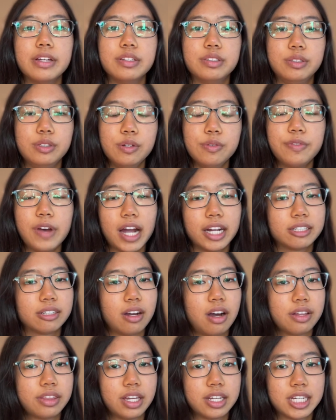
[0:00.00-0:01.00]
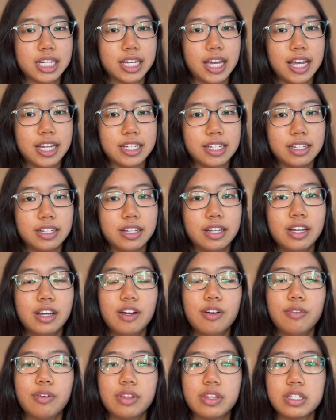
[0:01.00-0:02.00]
two-factor authentication
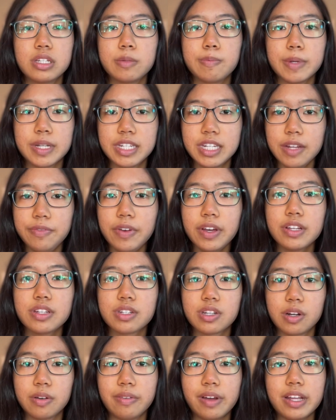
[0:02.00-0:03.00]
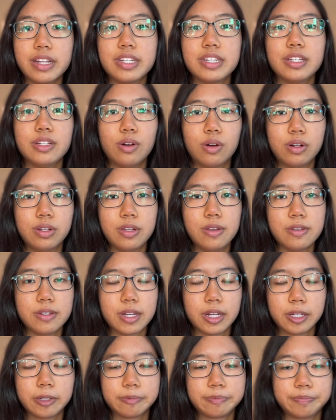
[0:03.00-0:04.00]
for the specific service you're
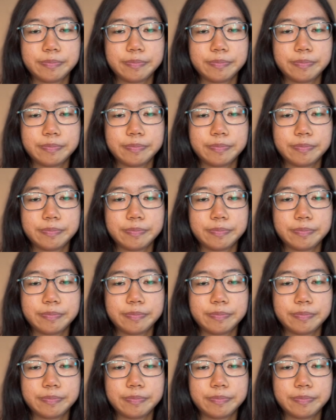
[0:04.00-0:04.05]
using.